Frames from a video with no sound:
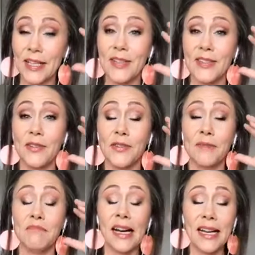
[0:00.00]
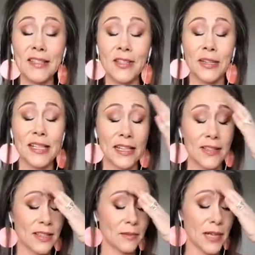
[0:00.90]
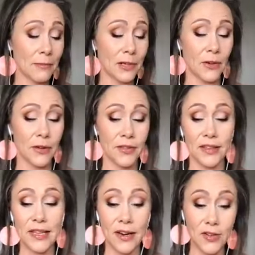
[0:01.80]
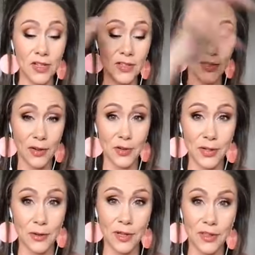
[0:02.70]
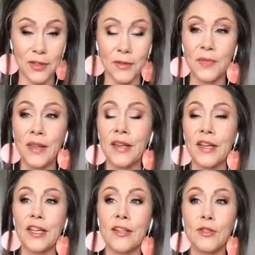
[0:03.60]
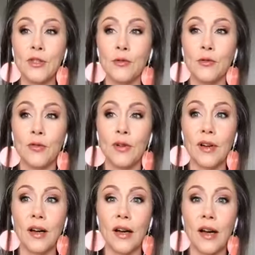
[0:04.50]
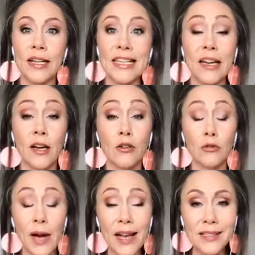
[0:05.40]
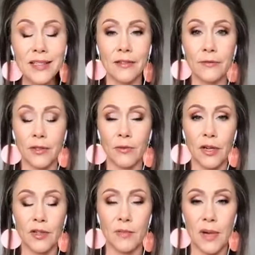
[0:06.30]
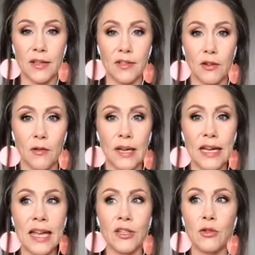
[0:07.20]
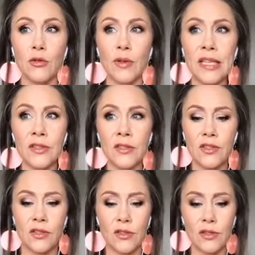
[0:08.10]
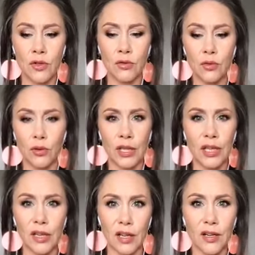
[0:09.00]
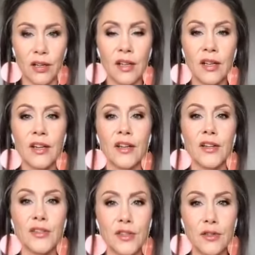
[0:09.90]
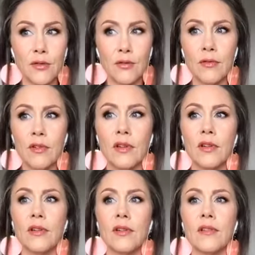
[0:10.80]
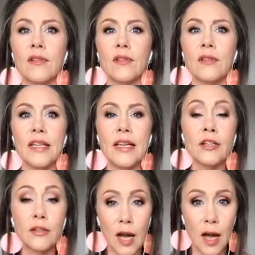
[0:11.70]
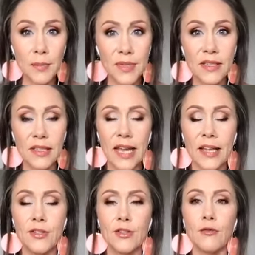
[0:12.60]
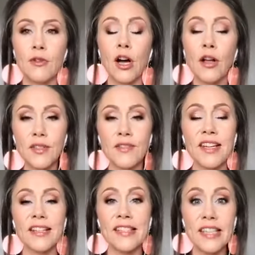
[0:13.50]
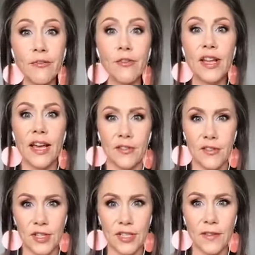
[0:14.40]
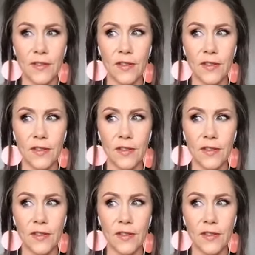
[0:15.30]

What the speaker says: So if your mind's going down some rabbit hole, then the energy just goes there with you. If you get aggressive with where your mind's going and you insert tool here to interrupt and to cultivate a different energy,